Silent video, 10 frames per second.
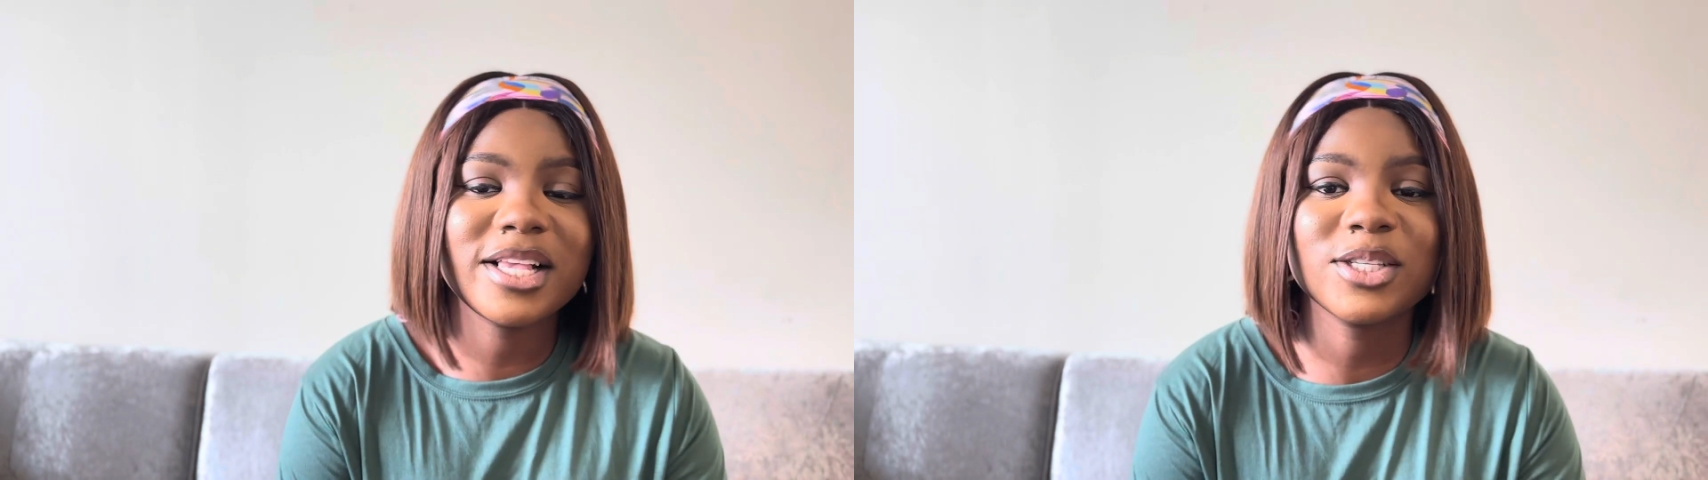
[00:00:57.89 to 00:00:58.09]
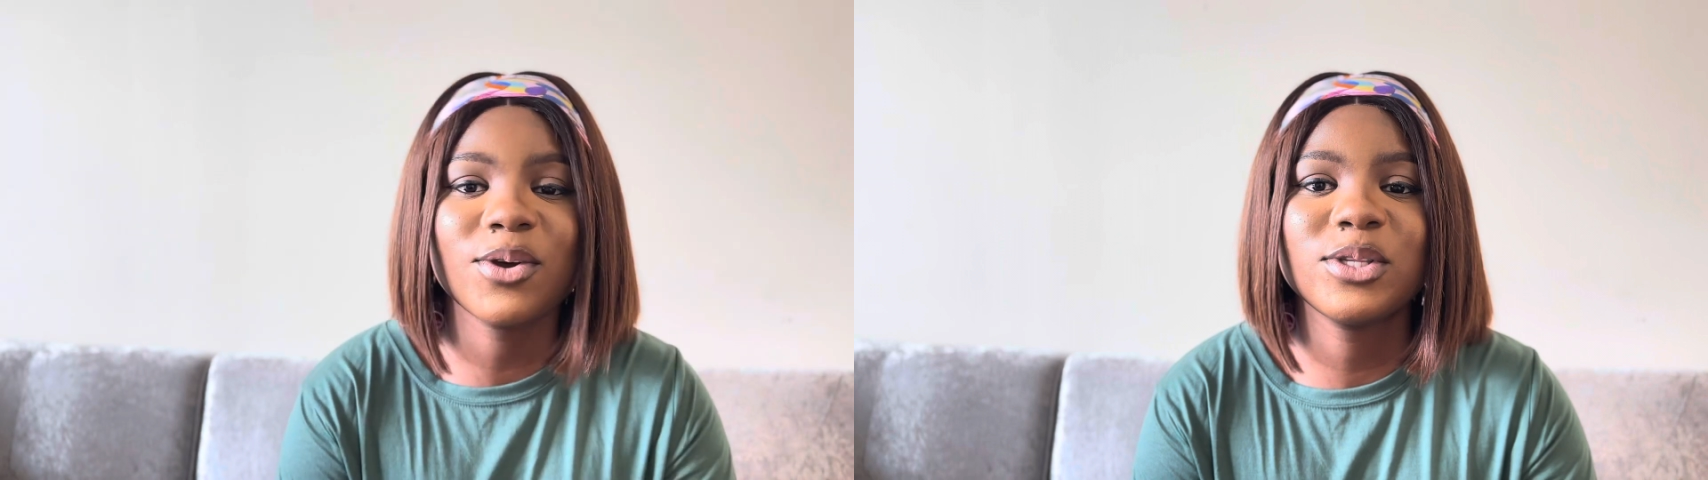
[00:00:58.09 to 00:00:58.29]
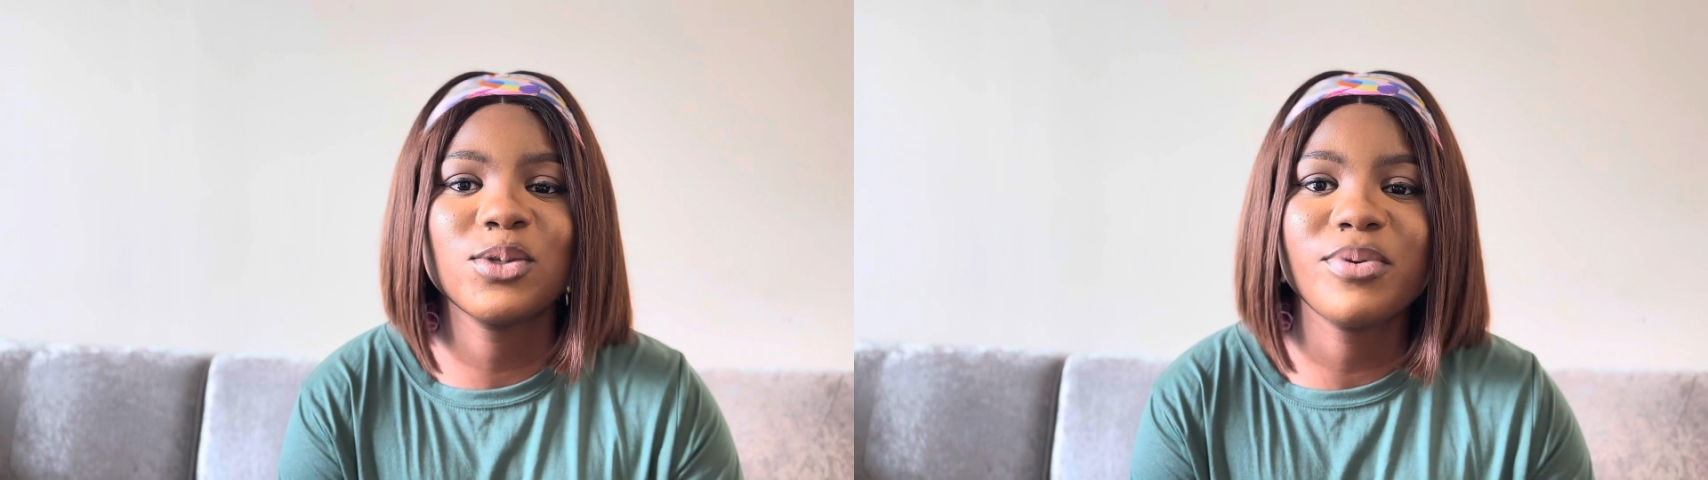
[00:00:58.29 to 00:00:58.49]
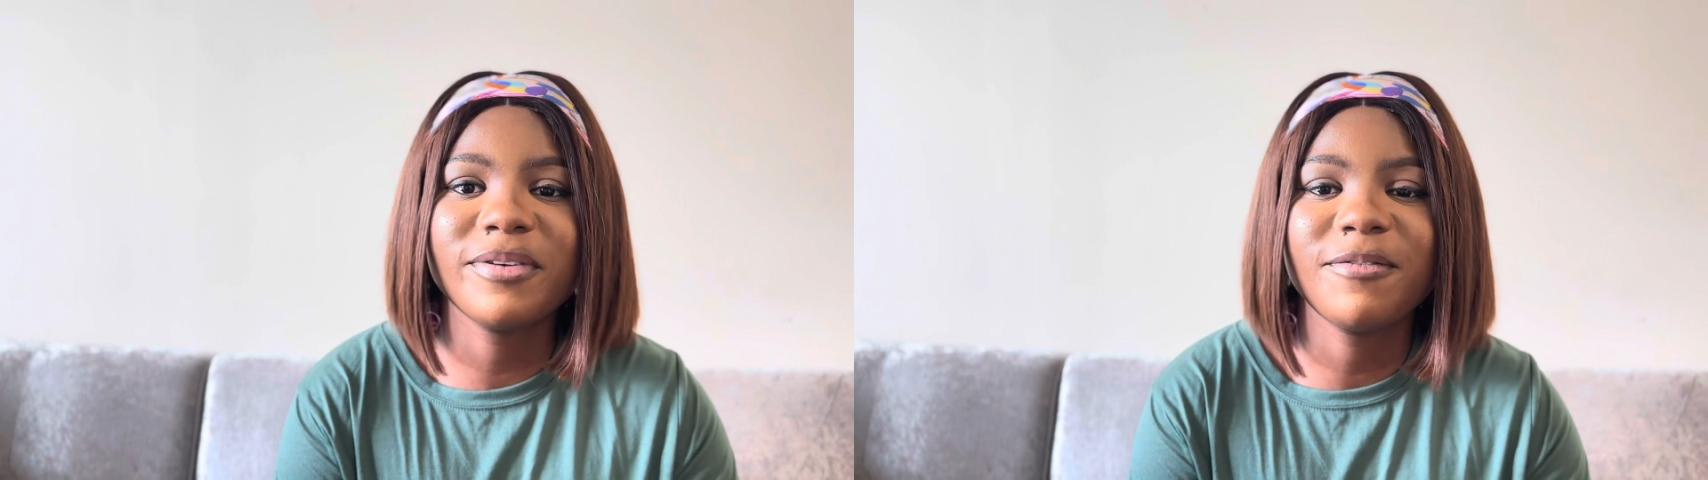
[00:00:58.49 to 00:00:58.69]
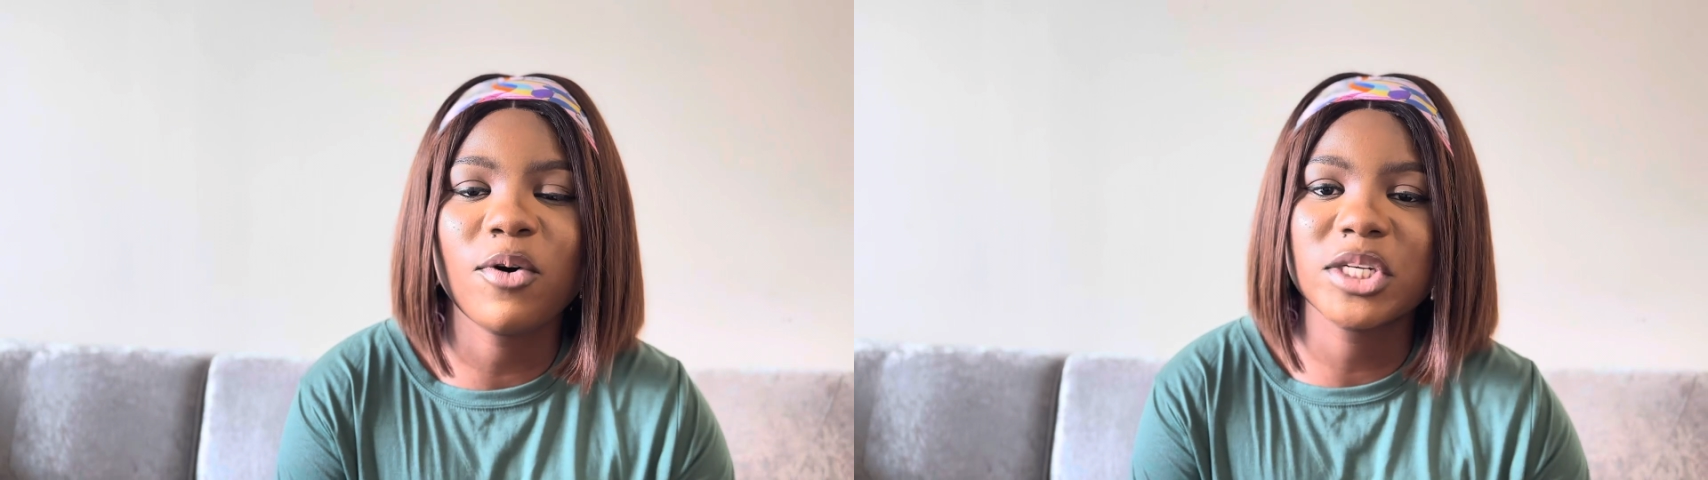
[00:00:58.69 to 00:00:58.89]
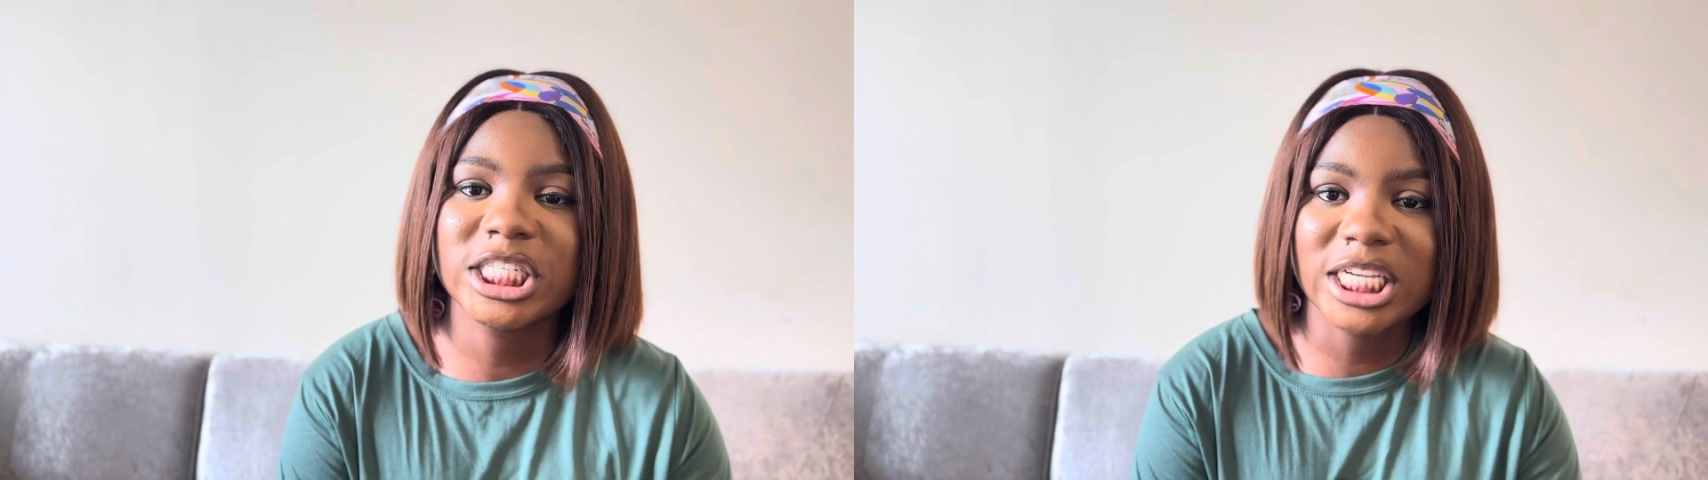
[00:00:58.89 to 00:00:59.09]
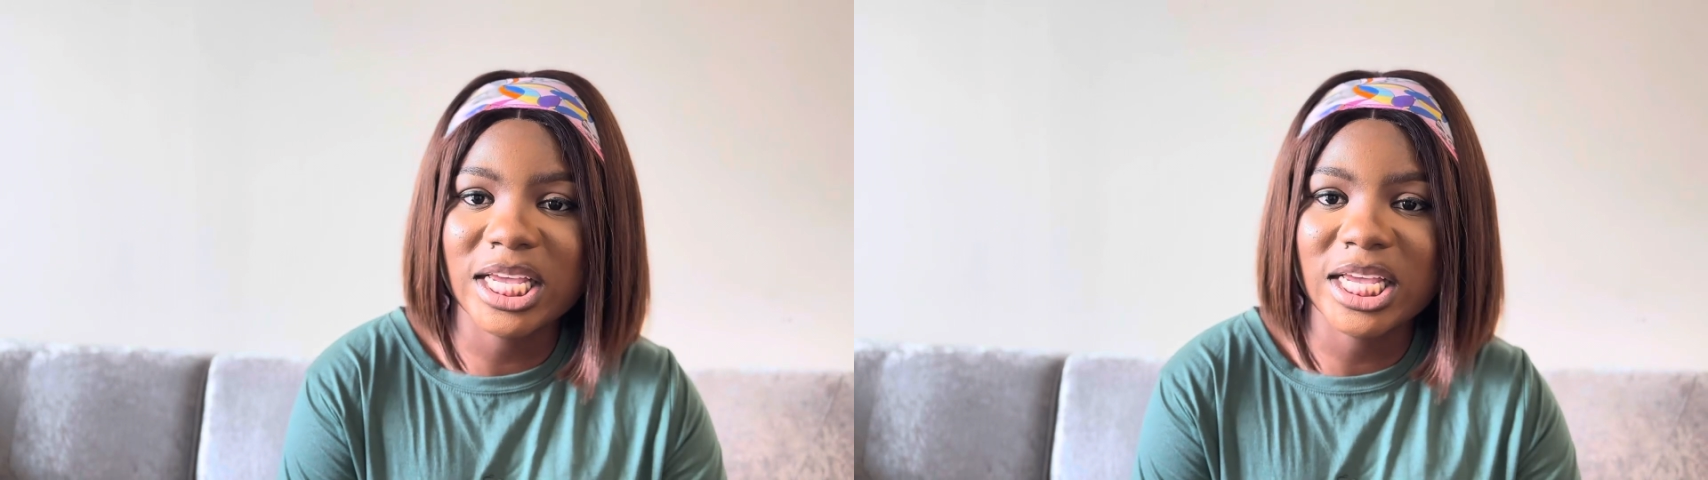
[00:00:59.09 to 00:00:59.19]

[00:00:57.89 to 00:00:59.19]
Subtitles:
is going to be for Shein.